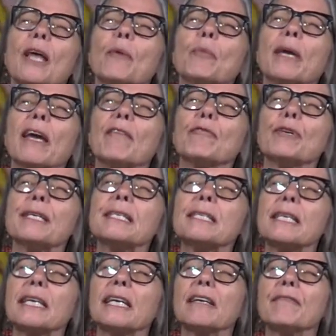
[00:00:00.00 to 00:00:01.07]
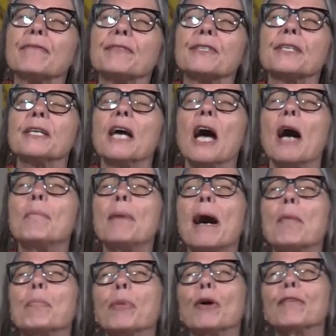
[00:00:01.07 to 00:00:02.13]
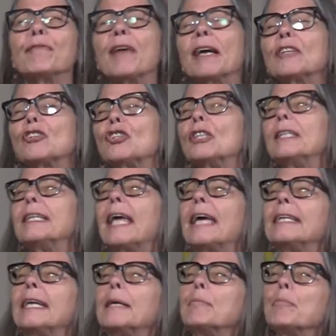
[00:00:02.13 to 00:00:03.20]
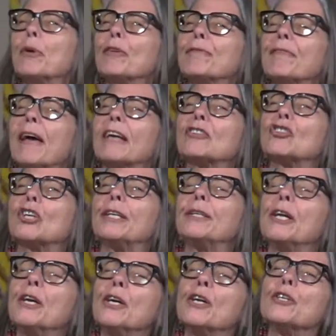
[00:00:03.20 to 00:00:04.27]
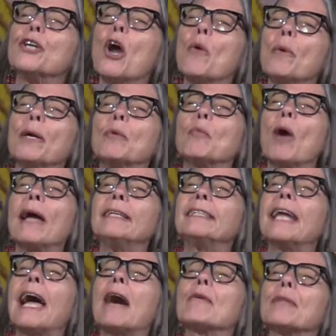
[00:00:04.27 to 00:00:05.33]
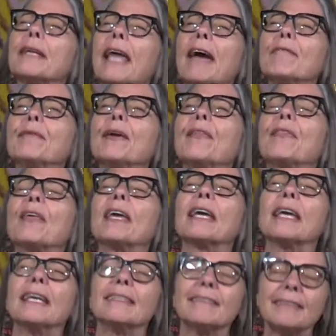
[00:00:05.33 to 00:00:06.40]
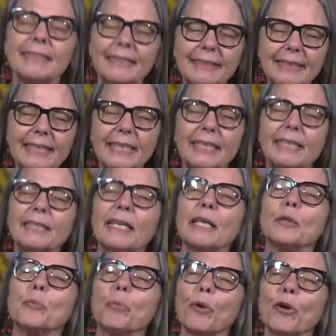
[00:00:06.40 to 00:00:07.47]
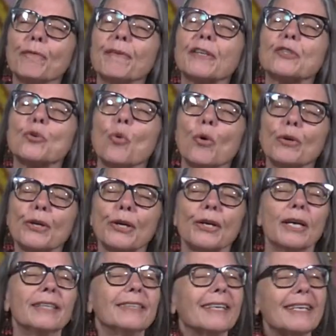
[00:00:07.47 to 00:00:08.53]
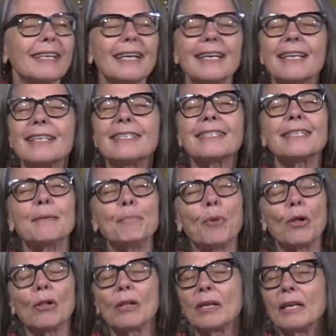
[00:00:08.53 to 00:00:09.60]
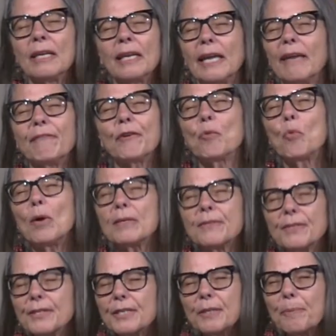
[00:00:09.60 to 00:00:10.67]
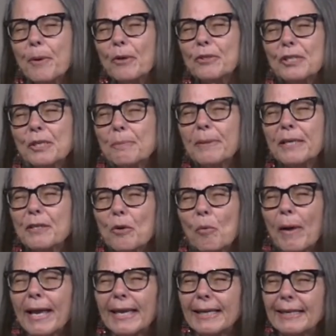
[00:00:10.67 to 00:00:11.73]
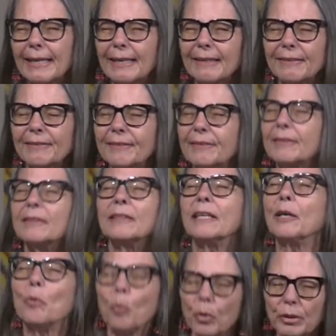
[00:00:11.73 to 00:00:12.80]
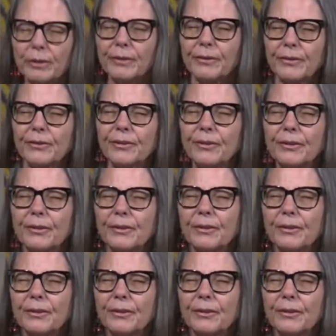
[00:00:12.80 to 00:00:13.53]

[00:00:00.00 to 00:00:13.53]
that we have received about perfection and imperfection, knowing right now that everything is indeed in perfect order. It's simple. If it wasn't supposed to be the way it is, it wouldn't.